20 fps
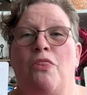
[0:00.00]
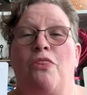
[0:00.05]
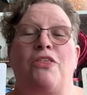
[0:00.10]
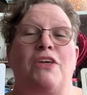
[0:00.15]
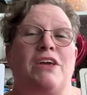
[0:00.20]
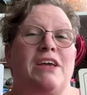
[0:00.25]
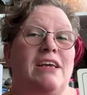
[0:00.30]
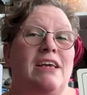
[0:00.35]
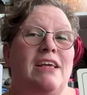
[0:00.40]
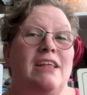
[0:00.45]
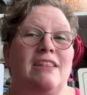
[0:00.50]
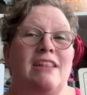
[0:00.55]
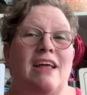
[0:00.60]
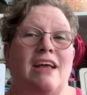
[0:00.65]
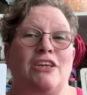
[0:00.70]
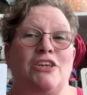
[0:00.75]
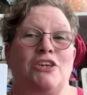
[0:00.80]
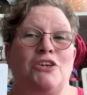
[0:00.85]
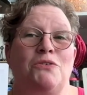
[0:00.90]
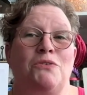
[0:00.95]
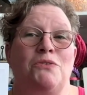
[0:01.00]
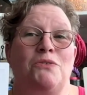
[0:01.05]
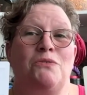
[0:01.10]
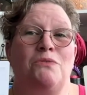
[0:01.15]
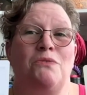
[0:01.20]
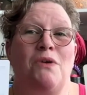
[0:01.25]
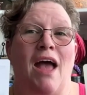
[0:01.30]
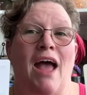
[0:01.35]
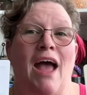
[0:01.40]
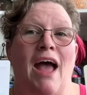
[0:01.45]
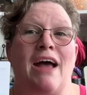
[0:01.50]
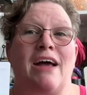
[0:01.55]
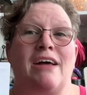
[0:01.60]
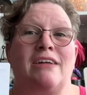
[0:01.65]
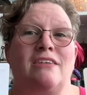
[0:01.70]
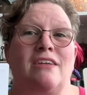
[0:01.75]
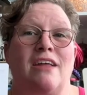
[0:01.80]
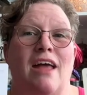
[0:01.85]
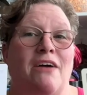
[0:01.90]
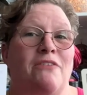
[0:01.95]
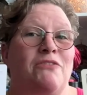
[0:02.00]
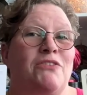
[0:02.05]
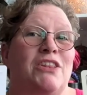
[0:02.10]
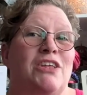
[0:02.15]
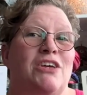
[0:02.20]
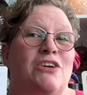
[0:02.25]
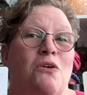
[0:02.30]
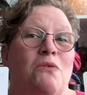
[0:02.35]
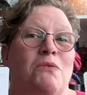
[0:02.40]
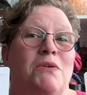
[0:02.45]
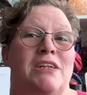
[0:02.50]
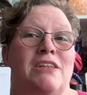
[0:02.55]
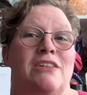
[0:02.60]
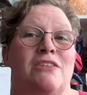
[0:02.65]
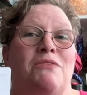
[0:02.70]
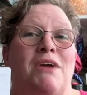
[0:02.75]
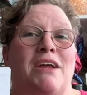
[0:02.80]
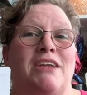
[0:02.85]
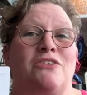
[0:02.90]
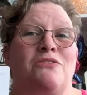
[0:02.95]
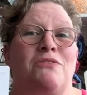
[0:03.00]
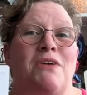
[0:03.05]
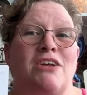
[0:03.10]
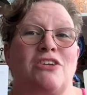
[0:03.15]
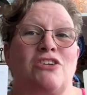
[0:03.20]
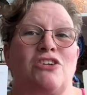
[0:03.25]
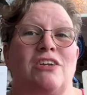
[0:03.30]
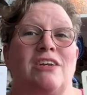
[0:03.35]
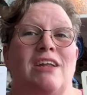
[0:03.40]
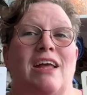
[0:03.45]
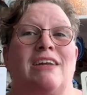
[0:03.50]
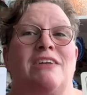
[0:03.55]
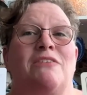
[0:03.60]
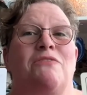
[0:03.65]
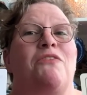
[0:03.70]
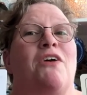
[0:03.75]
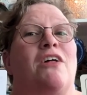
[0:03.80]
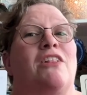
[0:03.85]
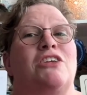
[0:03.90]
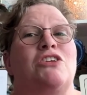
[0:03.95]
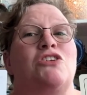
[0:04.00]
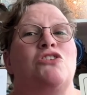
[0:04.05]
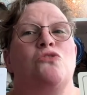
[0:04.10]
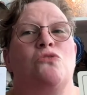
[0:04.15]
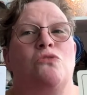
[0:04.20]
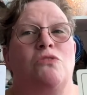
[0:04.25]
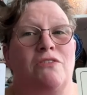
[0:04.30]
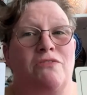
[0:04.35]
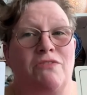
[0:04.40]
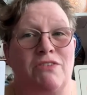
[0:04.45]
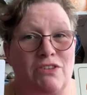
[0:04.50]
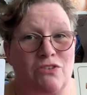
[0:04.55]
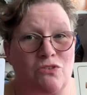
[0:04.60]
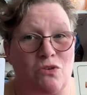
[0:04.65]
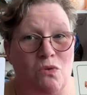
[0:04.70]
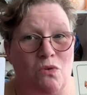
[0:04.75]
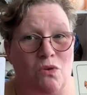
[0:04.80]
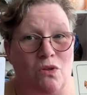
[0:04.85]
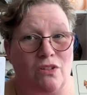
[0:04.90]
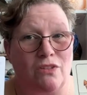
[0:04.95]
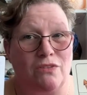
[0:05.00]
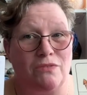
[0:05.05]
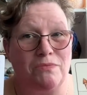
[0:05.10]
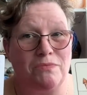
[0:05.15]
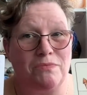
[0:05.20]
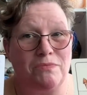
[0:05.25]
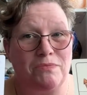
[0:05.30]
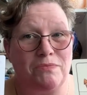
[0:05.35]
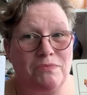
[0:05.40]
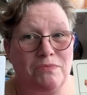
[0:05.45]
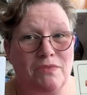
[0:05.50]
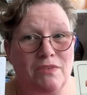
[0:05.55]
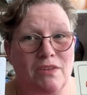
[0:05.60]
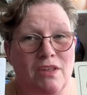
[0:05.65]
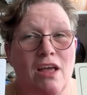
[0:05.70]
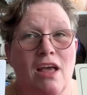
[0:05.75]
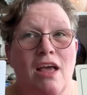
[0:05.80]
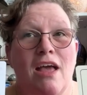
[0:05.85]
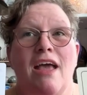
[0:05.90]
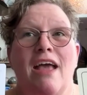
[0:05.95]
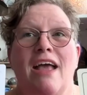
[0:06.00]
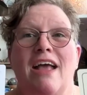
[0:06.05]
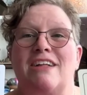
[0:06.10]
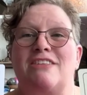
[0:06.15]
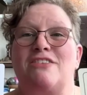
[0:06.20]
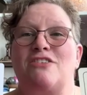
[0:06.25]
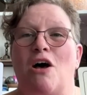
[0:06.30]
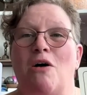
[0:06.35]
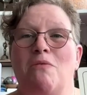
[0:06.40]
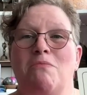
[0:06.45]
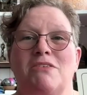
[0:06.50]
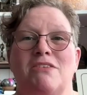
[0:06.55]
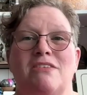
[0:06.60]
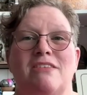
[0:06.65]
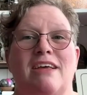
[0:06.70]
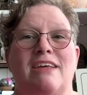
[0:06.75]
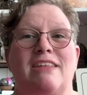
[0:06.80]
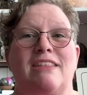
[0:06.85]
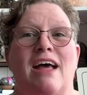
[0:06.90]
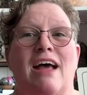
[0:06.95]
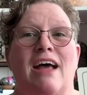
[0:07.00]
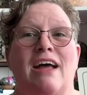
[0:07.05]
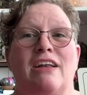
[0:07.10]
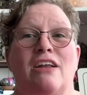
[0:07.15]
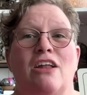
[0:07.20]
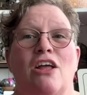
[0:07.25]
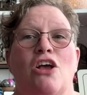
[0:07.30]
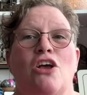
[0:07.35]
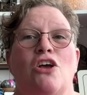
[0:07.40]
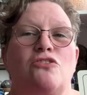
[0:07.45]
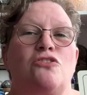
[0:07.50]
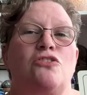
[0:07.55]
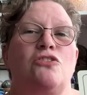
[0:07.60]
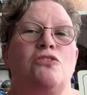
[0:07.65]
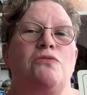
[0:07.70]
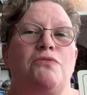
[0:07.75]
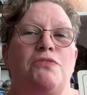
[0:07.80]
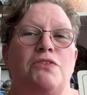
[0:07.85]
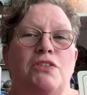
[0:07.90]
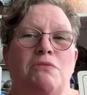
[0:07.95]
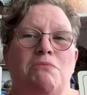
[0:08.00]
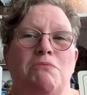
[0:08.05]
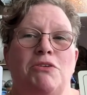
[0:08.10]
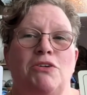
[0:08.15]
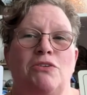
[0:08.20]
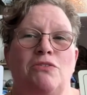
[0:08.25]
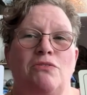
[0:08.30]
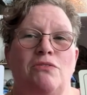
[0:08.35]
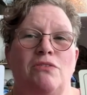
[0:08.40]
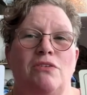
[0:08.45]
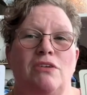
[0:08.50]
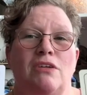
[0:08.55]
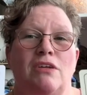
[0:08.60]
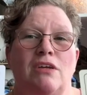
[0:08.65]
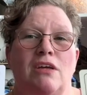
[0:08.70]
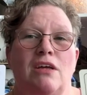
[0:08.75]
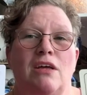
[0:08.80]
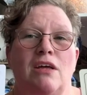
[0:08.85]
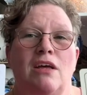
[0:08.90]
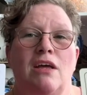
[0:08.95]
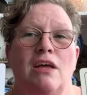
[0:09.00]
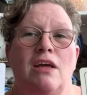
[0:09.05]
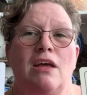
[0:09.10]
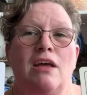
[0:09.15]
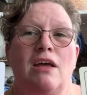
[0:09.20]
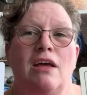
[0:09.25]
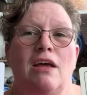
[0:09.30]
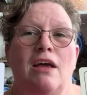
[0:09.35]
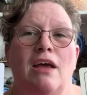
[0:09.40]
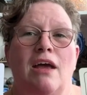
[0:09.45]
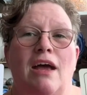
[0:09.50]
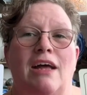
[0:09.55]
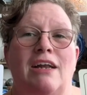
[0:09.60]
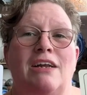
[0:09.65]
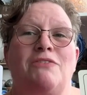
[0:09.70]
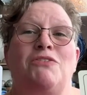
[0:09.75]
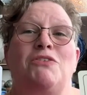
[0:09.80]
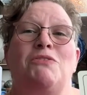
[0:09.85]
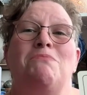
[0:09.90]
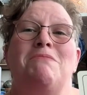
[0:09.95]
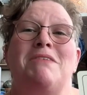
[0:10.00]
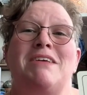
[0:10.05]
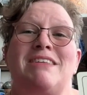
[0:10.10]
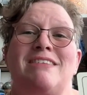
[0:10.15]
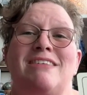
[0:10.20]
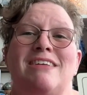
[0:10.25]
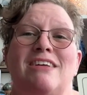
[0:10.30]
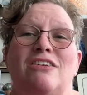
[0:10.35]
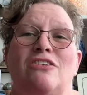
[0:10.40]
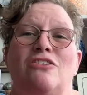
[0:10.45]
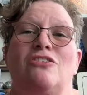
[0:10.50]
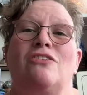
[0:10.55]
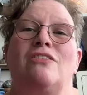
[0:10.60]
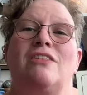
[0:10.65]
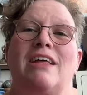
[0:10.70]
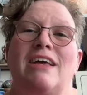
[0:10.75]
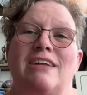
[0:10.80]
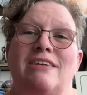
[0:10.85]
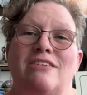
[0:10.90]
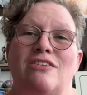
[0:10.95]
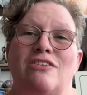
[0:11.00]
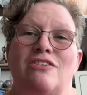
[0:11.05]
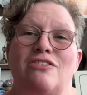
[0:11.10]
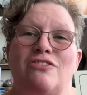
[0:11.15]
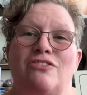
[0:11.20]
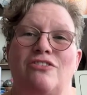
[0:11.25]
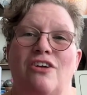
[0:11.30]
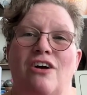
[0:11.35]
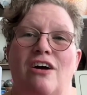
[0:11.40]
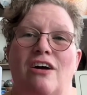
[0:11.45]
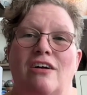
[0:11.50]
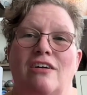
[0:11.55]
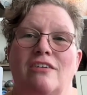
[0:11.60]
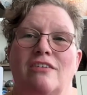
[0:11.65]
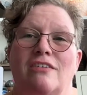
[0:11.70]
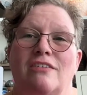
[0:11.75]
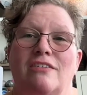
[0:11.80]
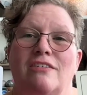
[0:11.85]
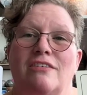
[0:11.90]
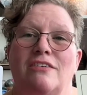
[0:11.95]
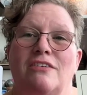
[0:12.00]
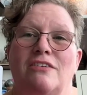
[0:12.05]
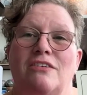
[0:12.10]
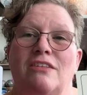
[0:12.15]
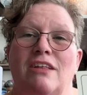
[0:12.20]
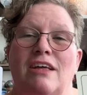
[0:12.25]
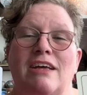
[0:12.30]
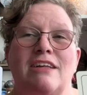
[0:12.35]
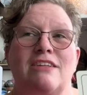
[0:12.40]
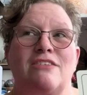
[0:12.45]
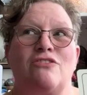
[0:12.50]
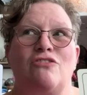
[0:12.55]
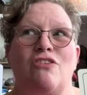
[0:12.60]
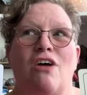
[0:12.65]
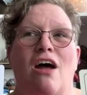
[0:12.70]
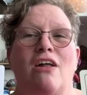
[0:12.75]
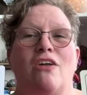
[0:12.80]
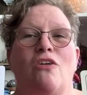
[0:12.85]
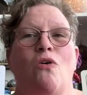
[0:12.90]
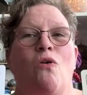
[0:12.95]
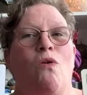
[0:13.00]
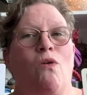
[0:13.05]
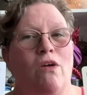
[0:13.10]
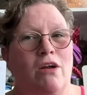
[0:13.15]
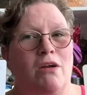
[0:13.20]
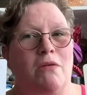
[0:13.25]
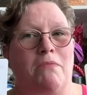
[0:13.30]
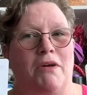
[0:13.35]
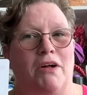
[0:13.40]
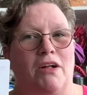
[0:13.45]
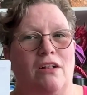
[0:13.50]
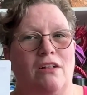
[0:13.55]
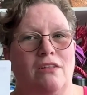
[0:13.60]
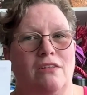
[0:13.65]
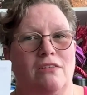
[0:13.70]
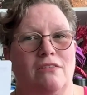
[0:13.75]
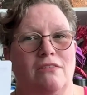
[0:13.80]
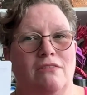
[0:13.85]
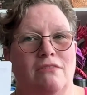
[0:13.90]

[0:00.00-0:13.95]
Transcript: Thinking that you had everything going in the right direction and it falling short of its goal. It's almost like that shoot for the moon, and if you miss it, you'll land on a star. Like it's not horrible,